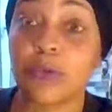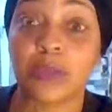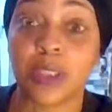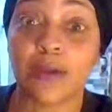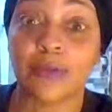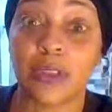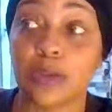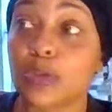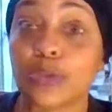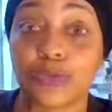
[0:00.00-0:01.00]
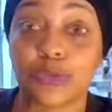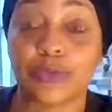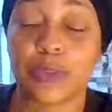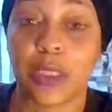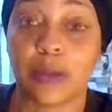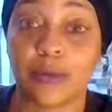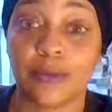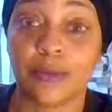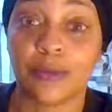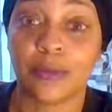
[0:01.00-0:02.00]
You the death dealer and the truth teller.
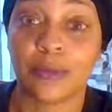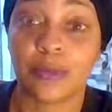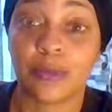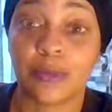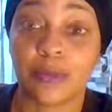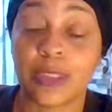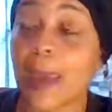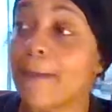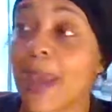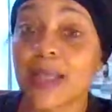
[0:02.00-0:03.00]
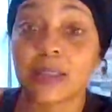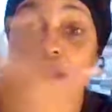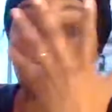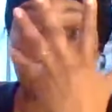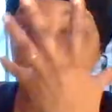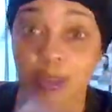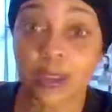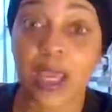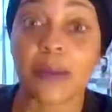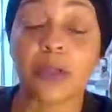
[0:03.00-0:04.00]
That mask
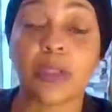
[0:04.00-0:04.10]
came